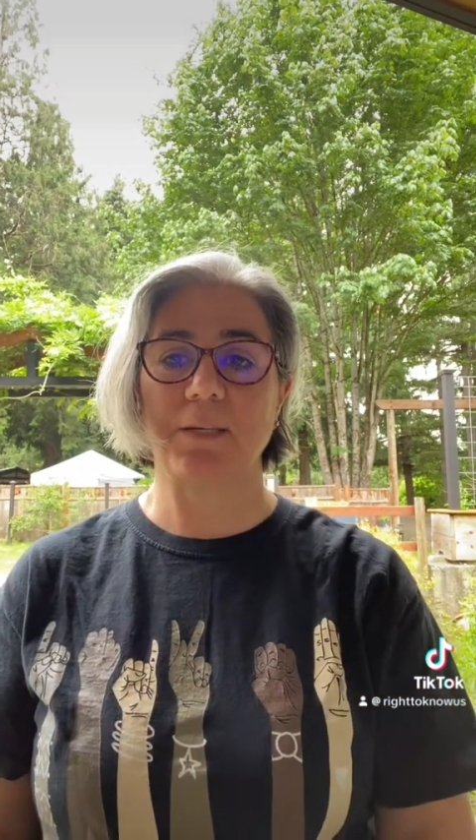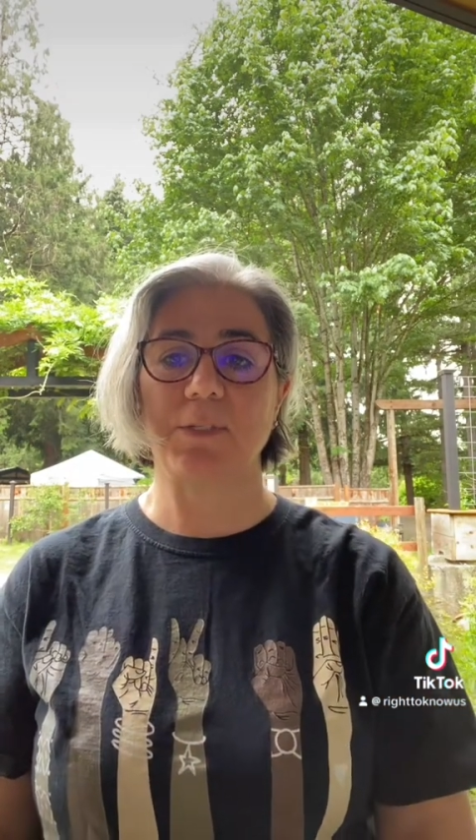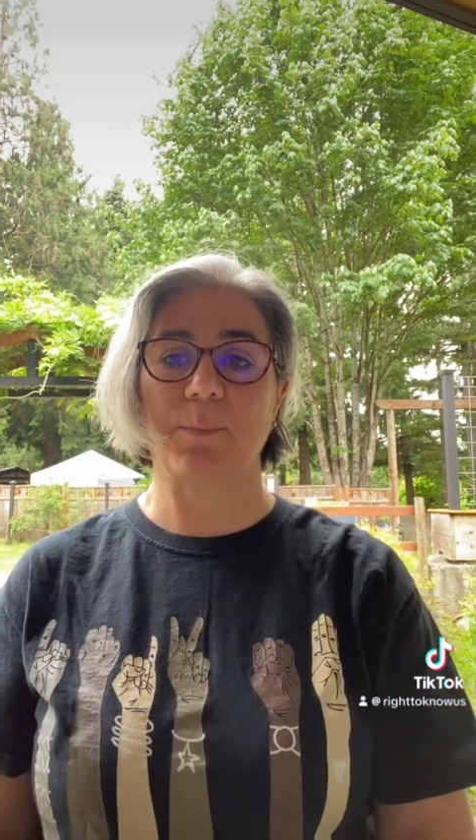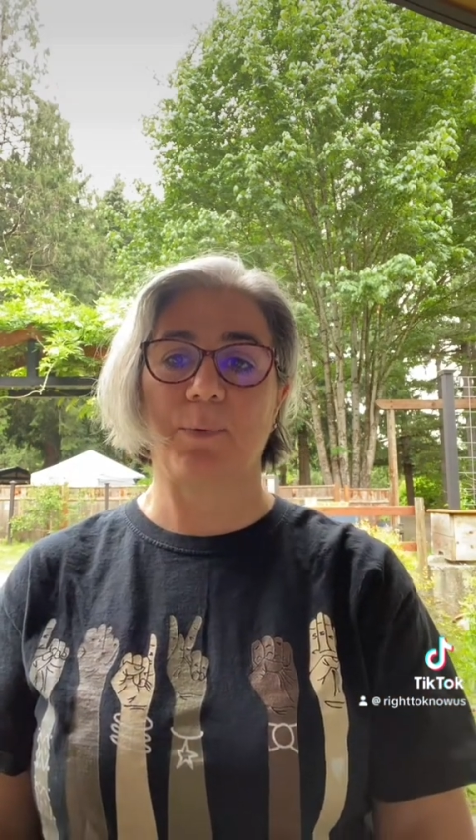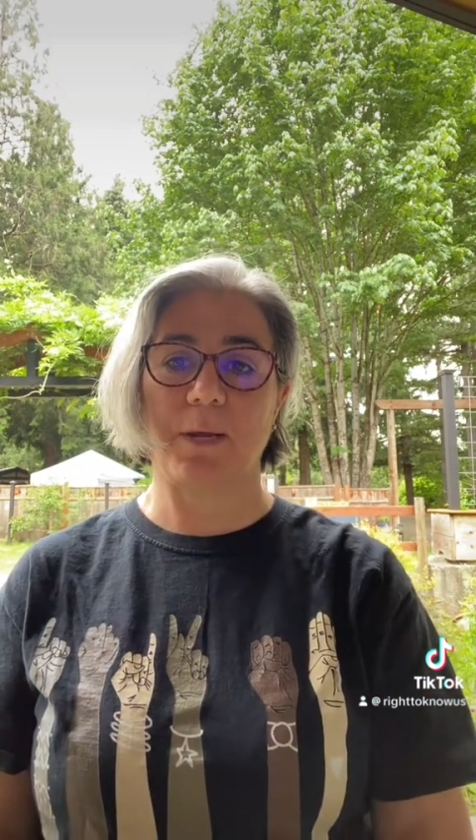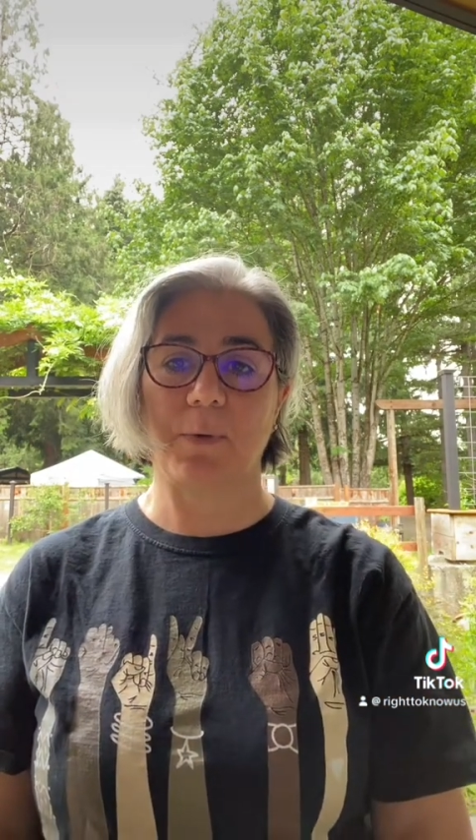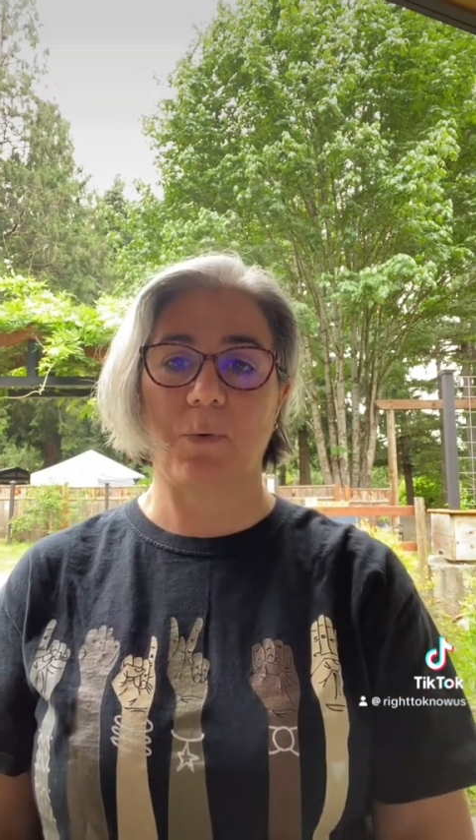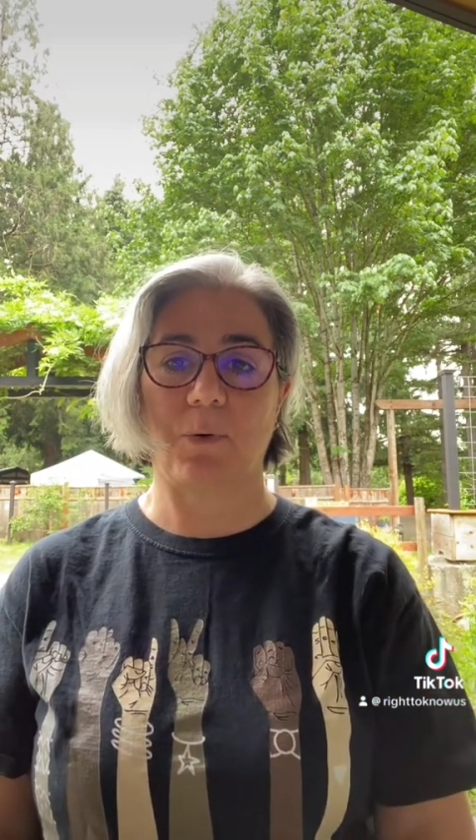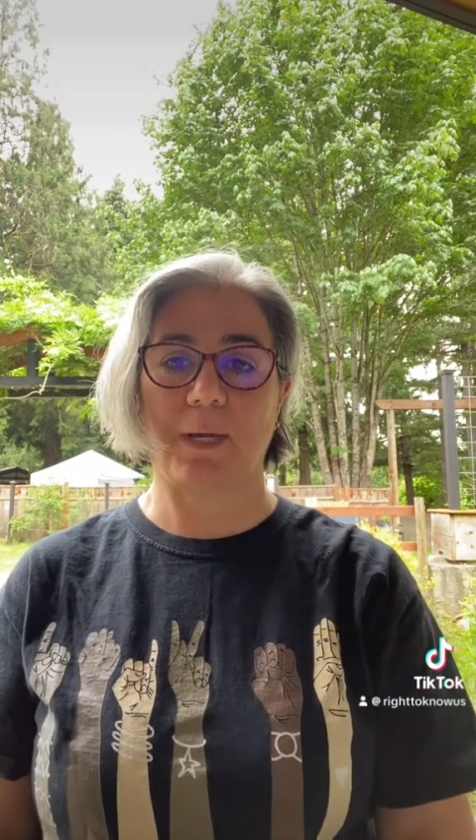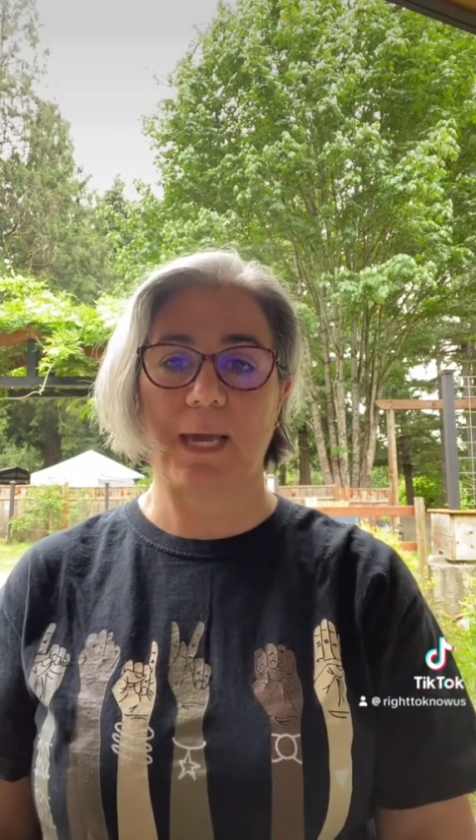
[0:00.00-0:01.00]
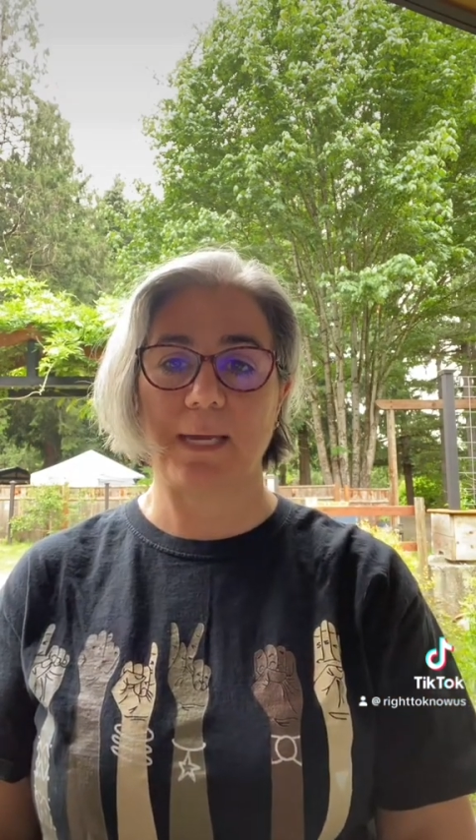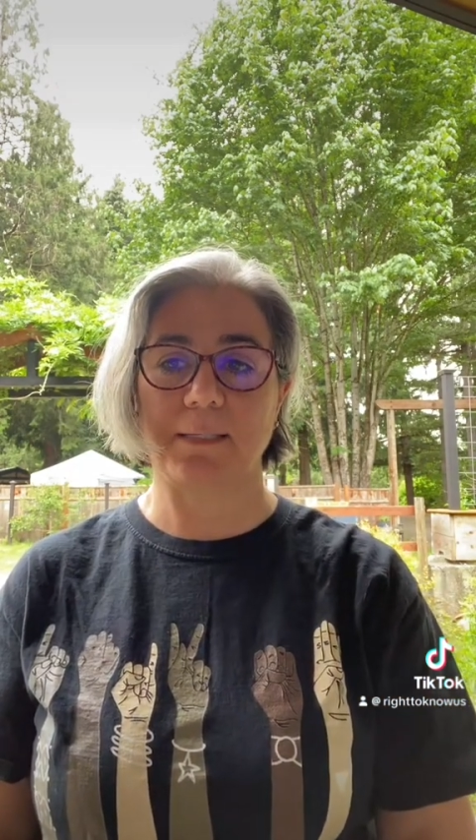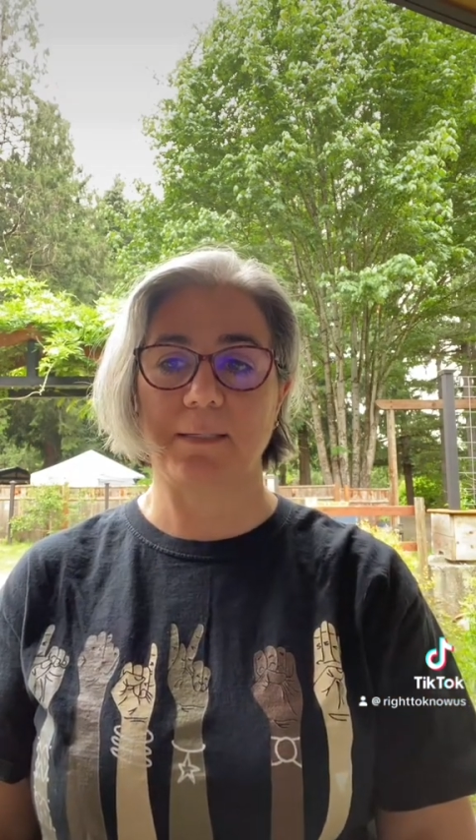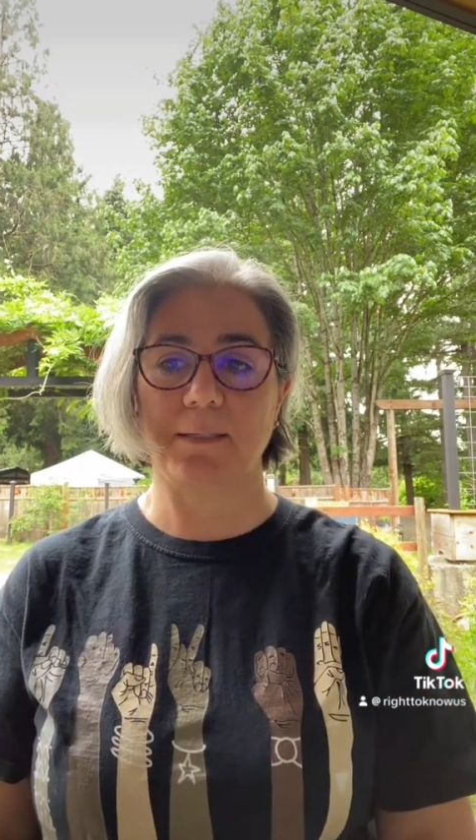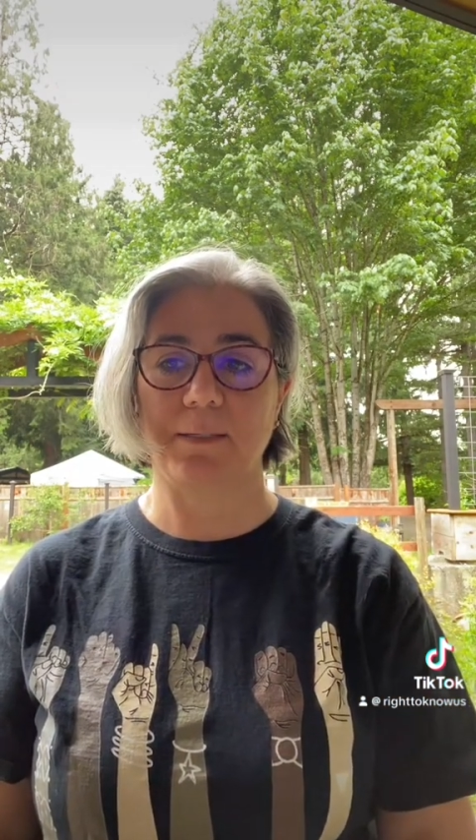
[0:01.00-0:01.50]
of Supreme Court
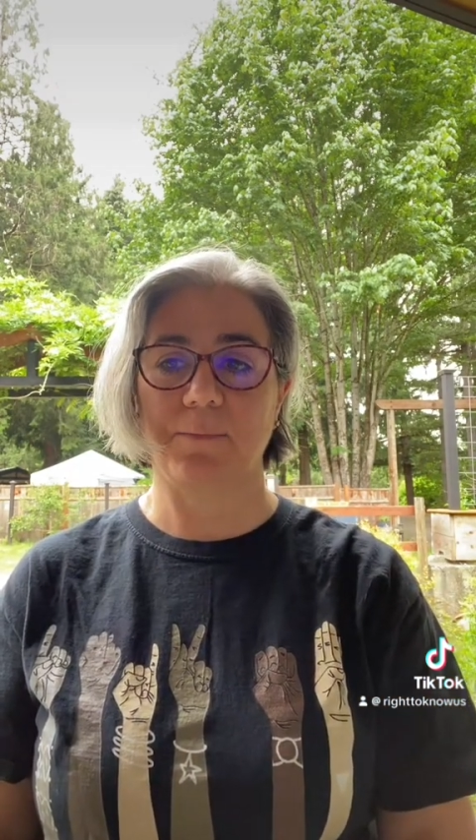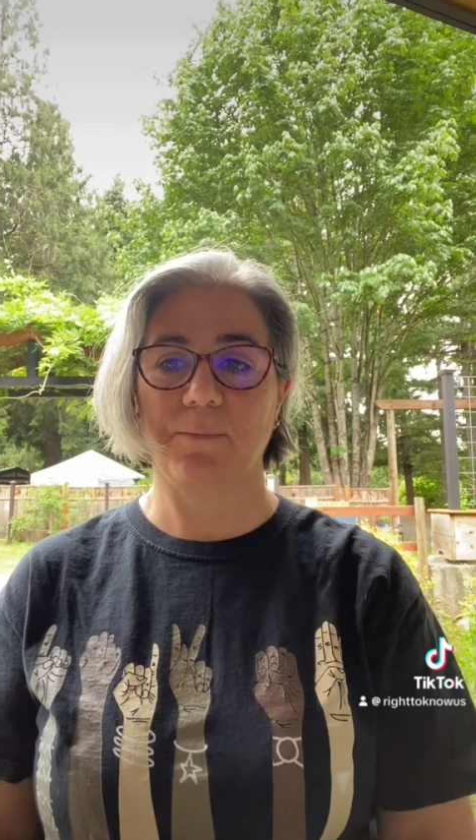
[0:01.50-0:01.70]
cases.